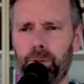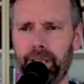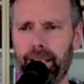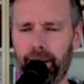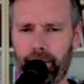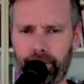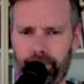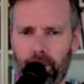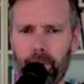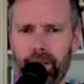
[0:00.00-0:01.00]
kind of
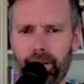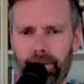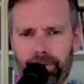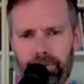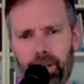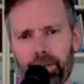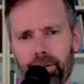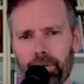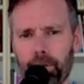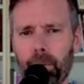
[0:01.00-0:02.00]
throwing the front
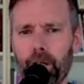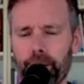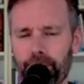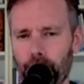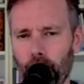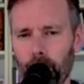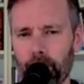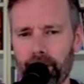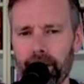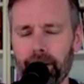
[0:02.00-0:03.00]
of her body
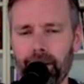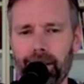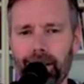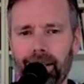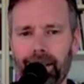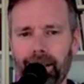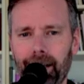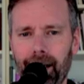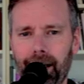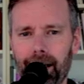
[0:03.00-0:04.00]
forward here.
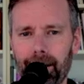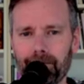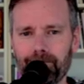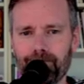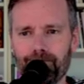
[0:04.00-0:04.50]
I mean,